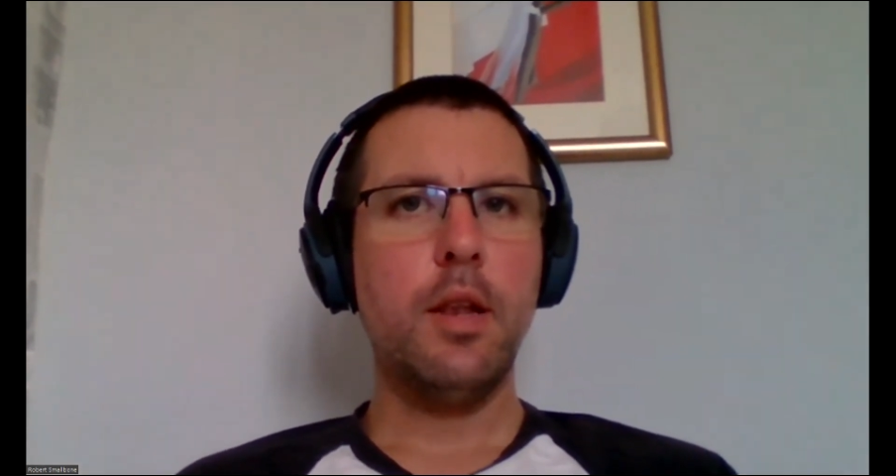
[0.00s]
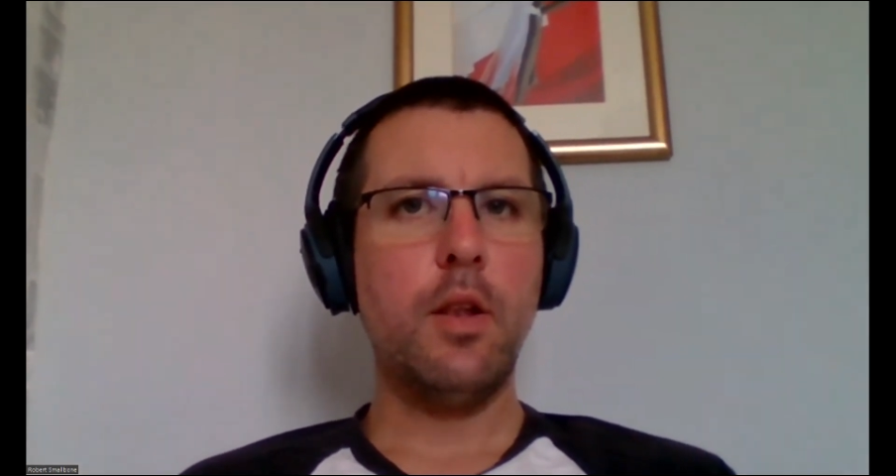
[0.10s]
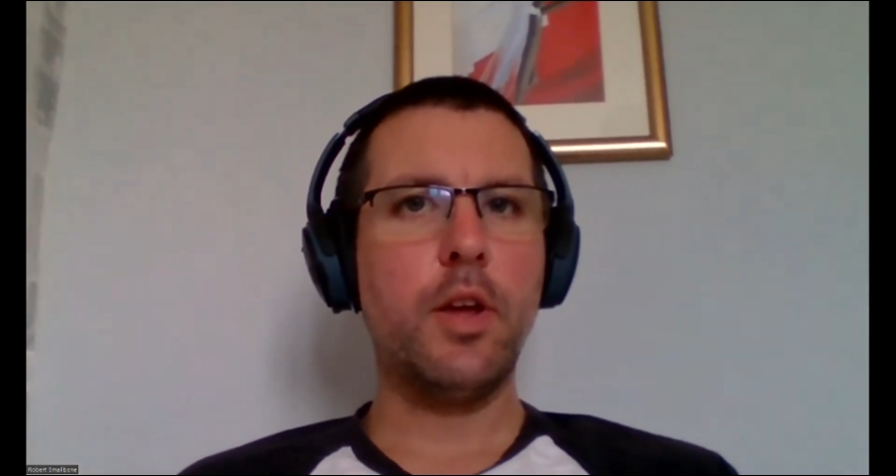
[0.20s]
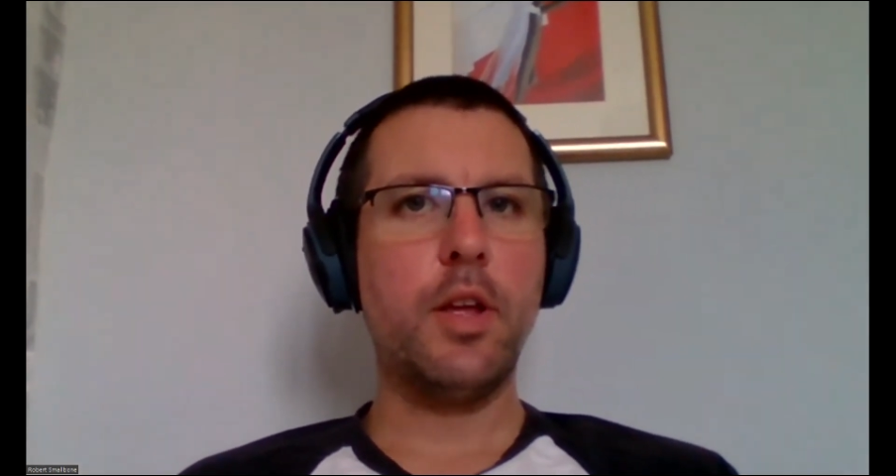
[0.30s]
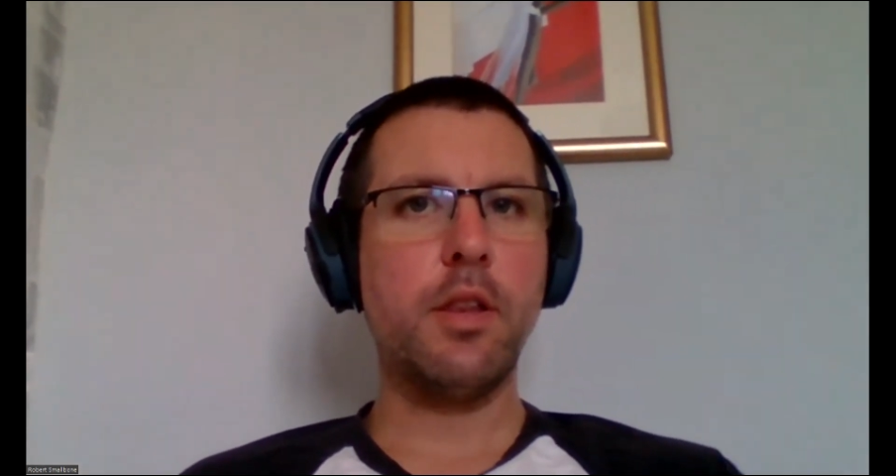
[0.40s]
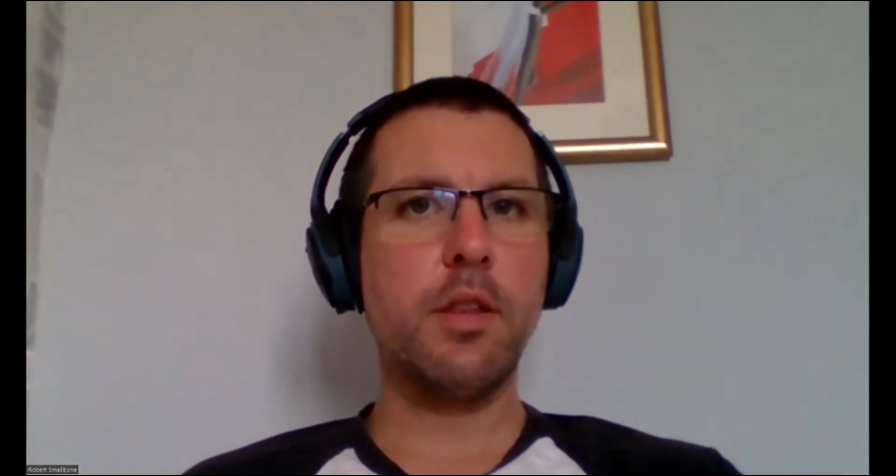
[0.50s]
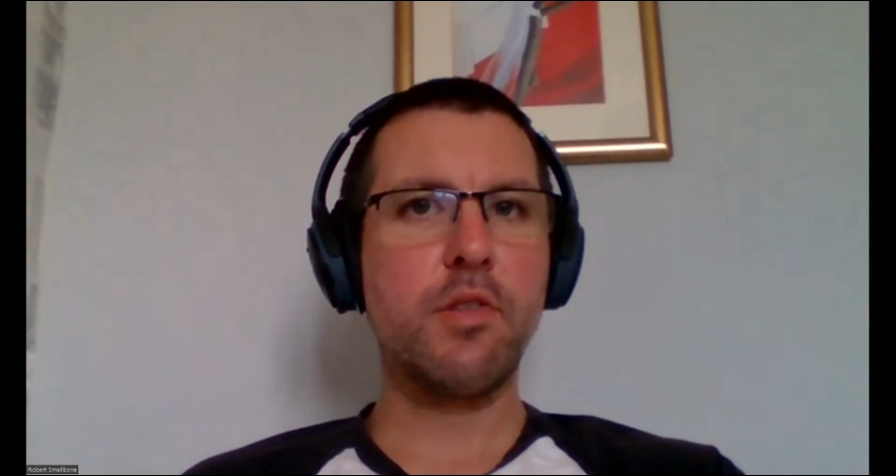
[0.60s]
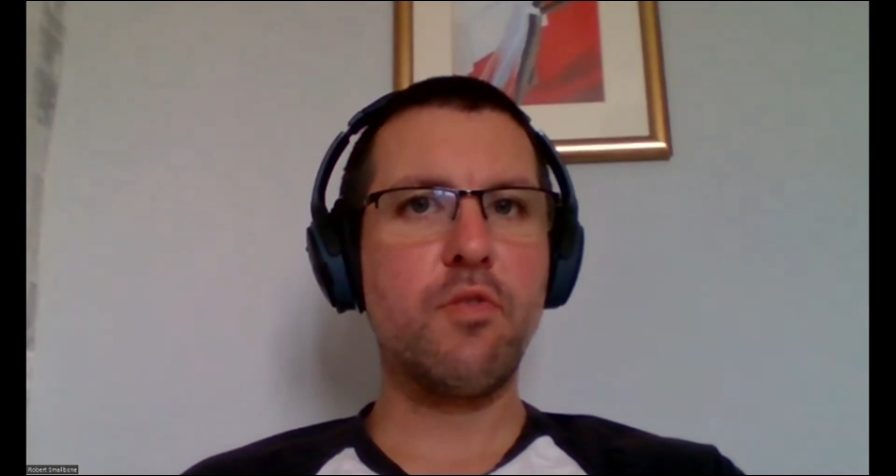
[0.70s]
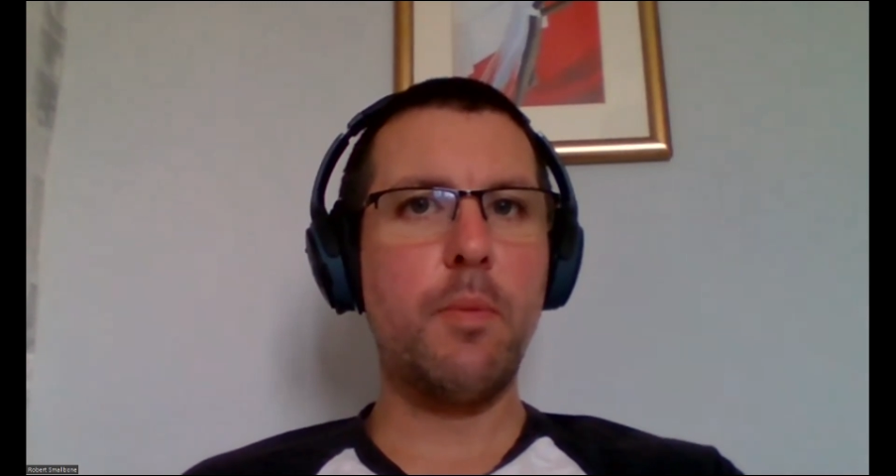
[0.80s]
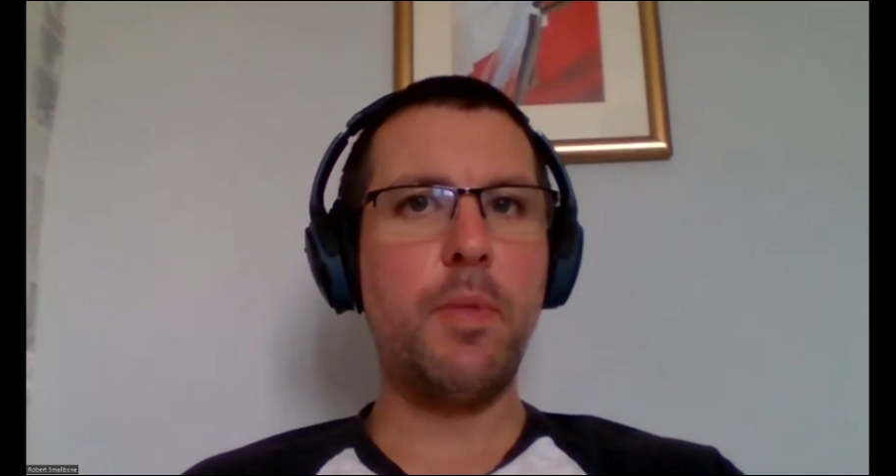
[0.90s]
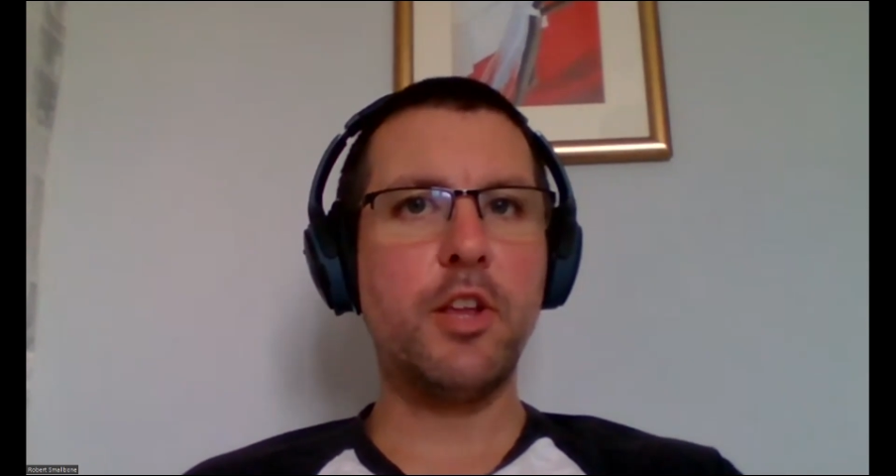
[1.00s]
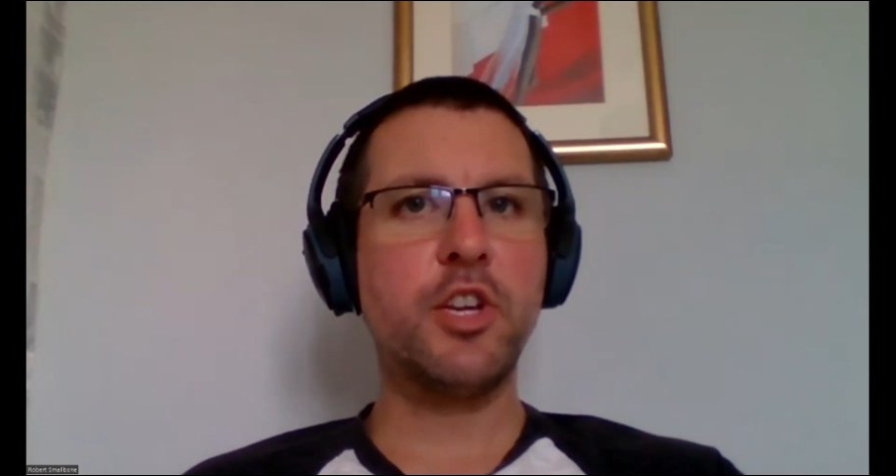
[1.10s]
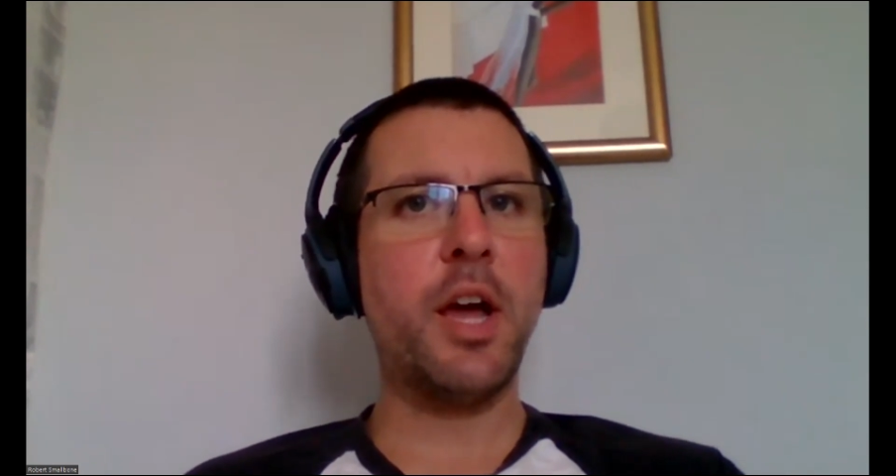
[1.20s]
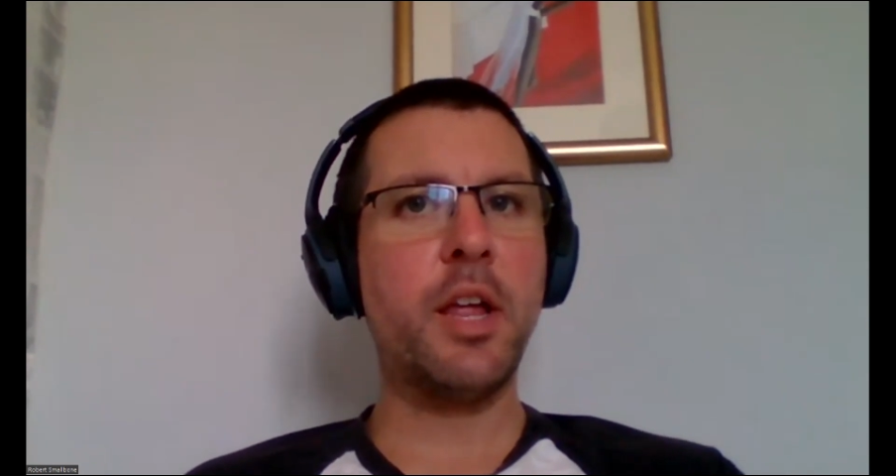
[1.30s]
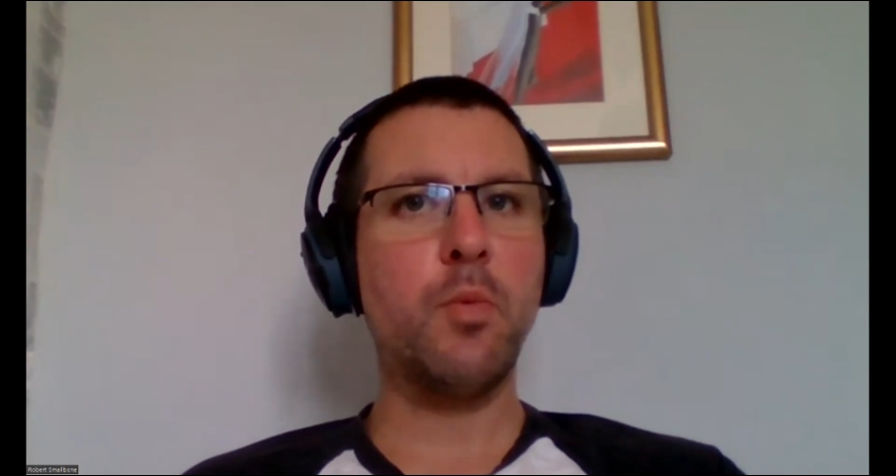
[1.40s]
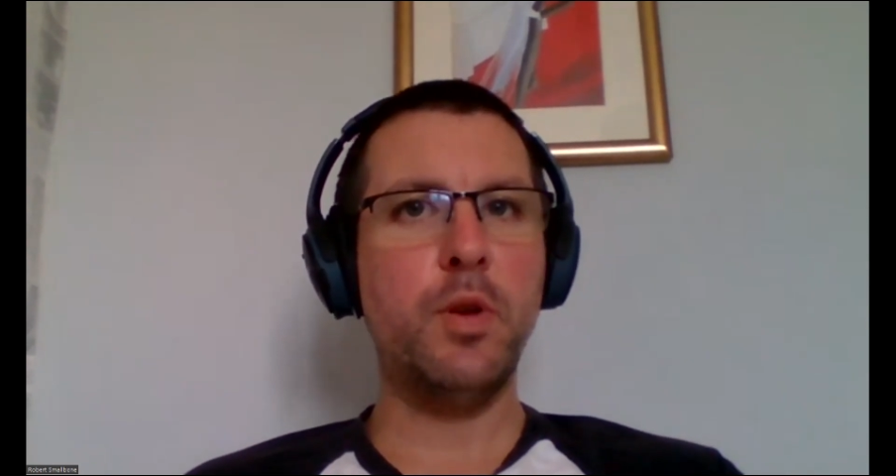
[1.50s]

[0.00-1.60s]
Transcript: Like and subscribe that channel.